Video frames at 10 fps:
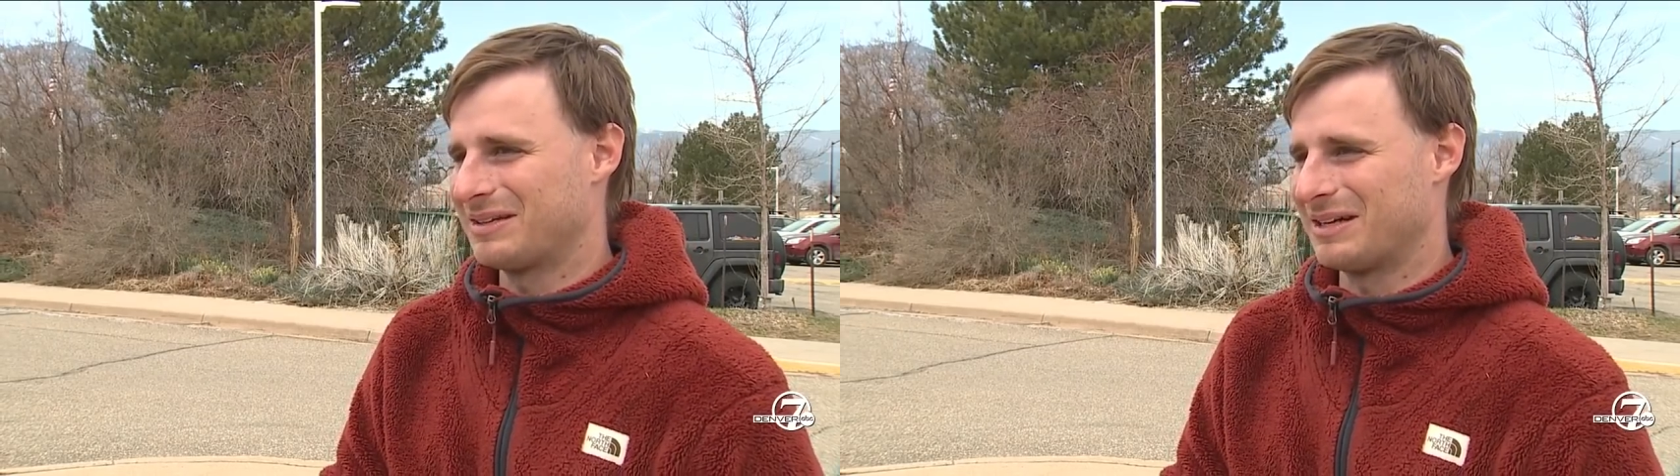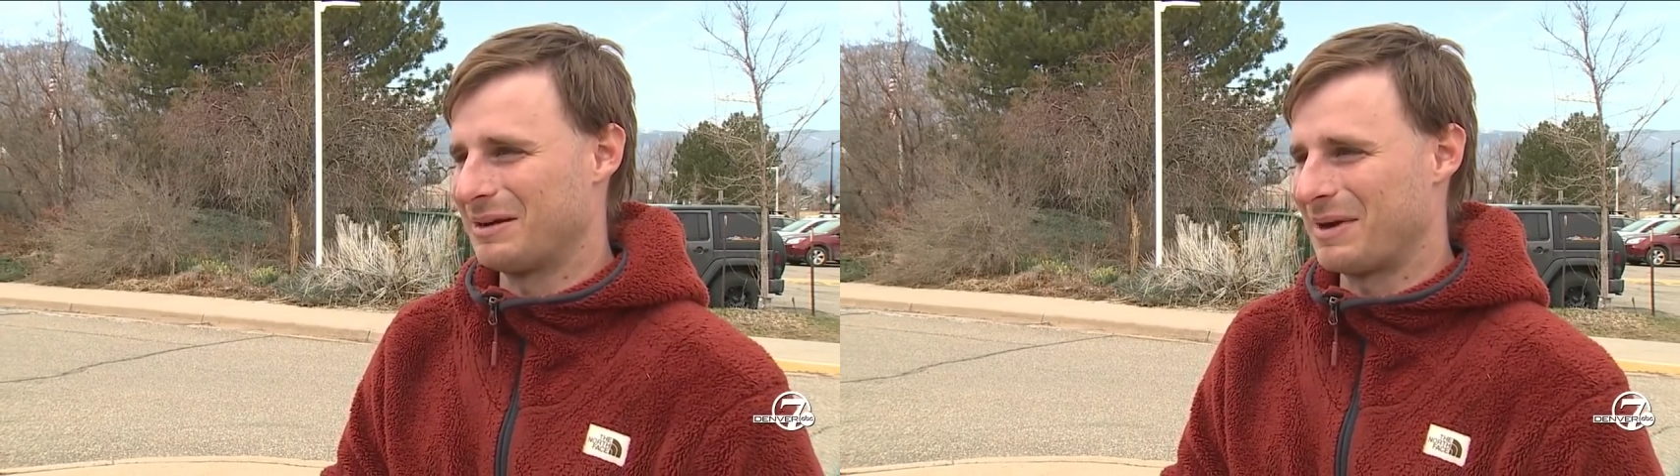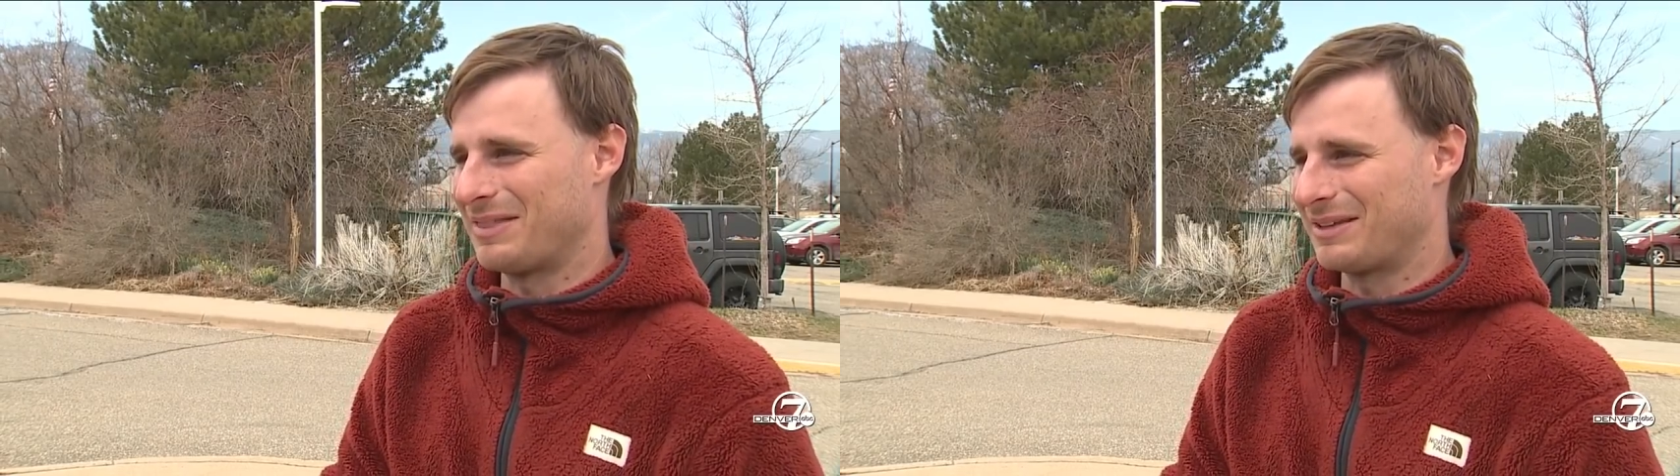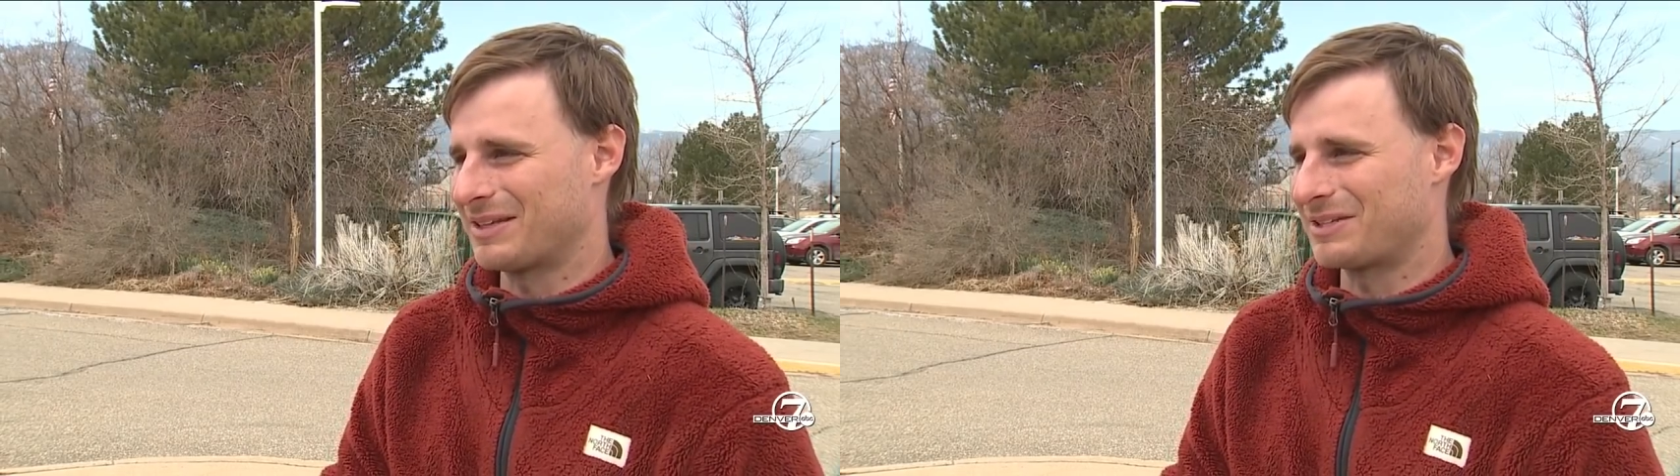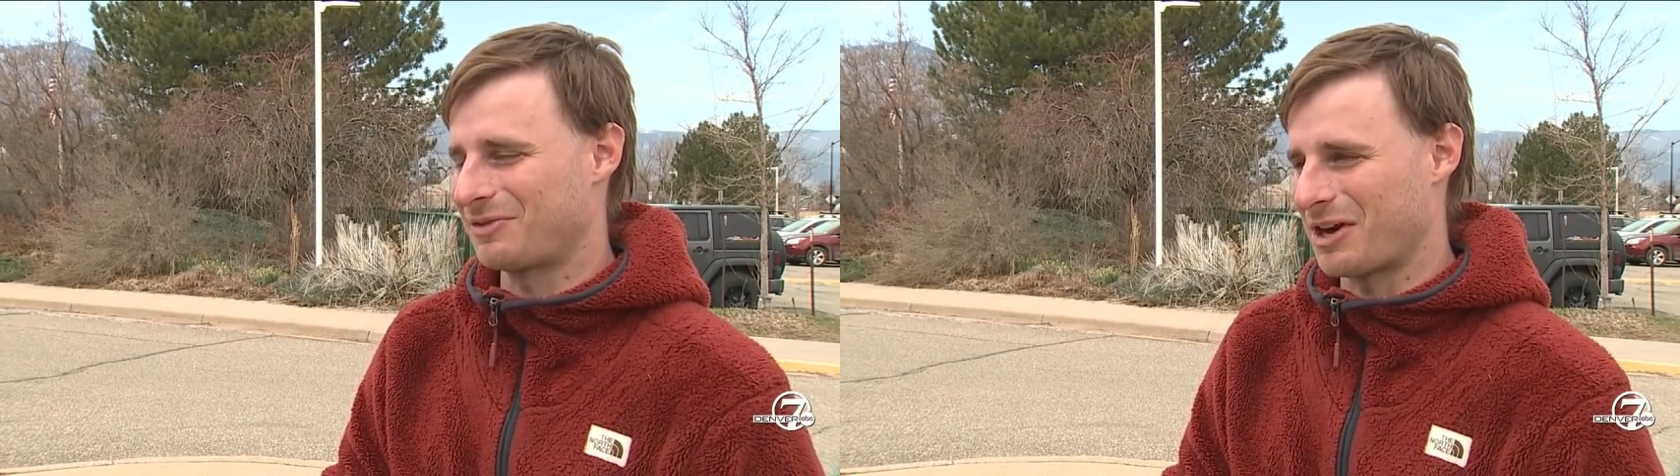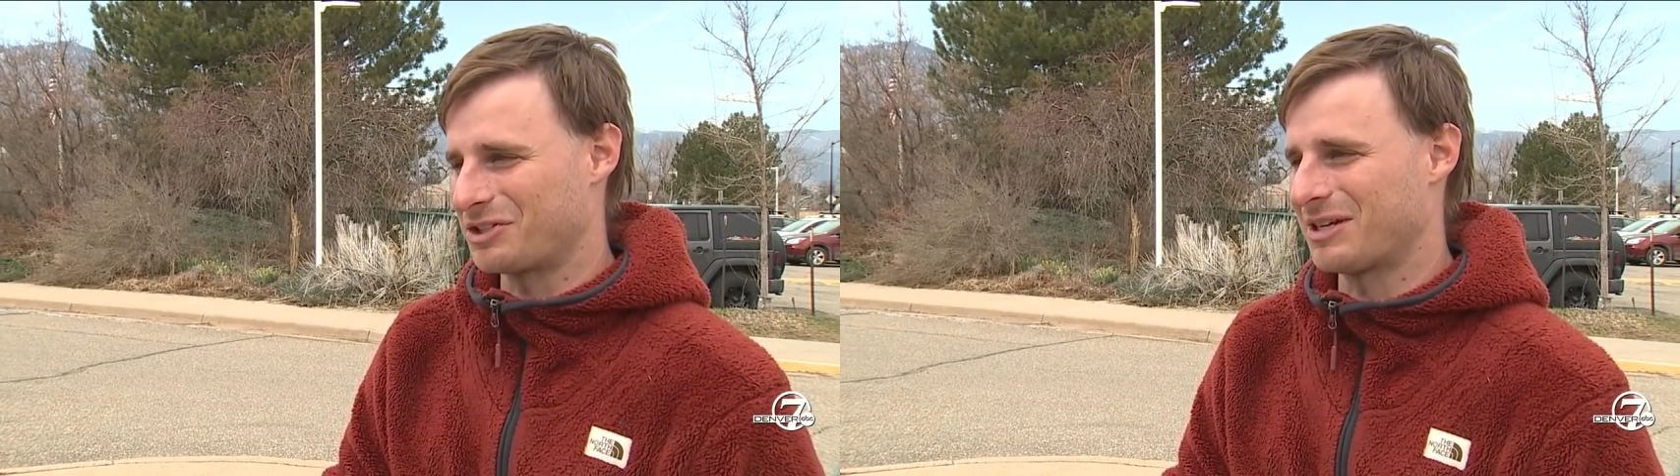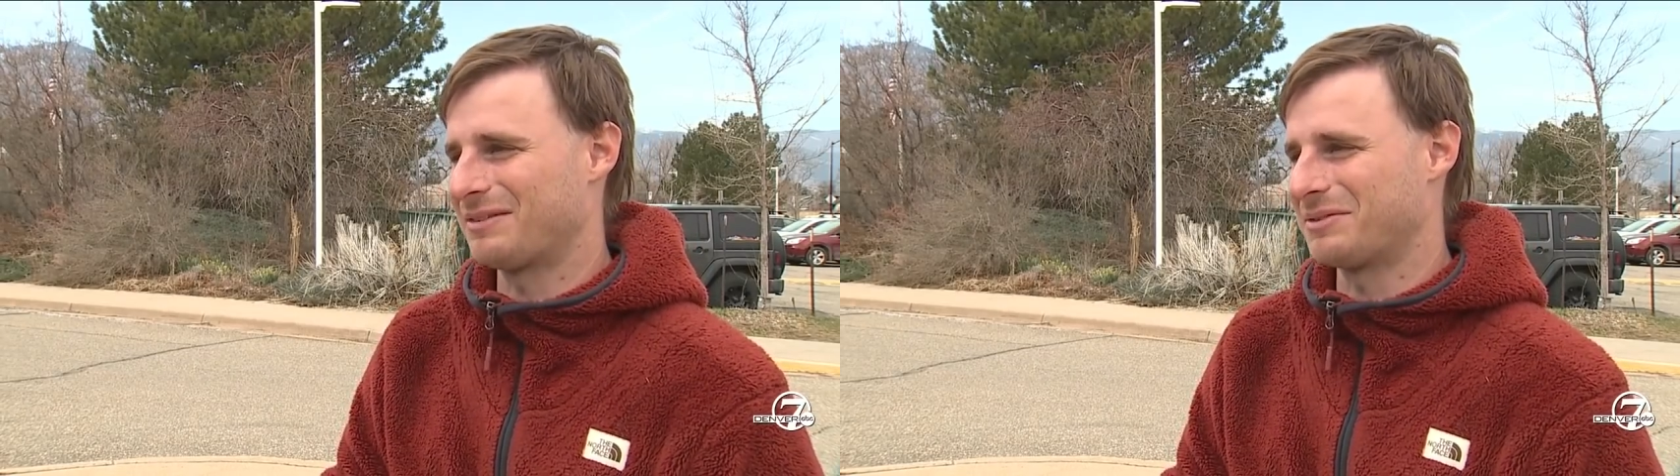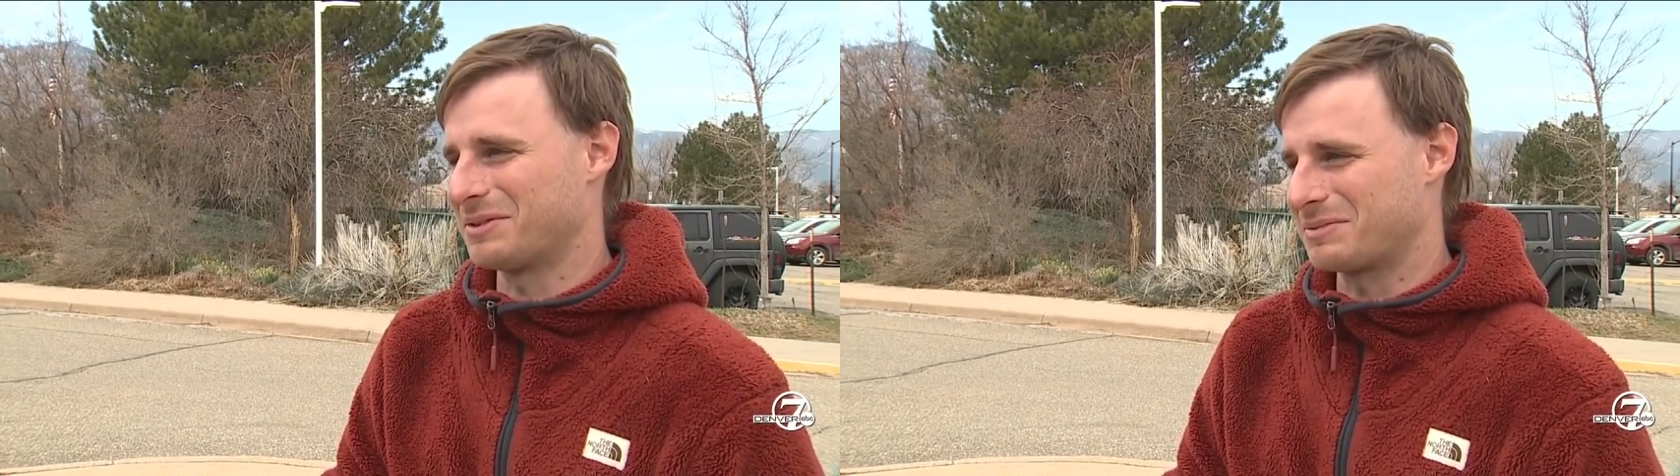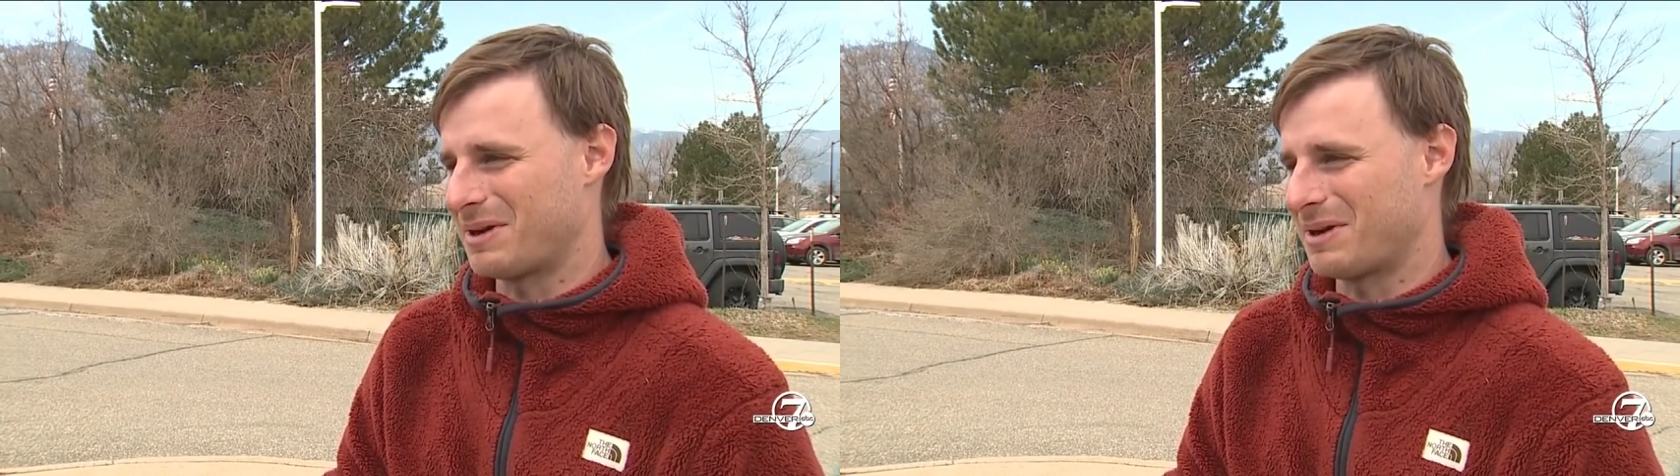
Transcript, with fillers: um, I think that's fresh in everyone's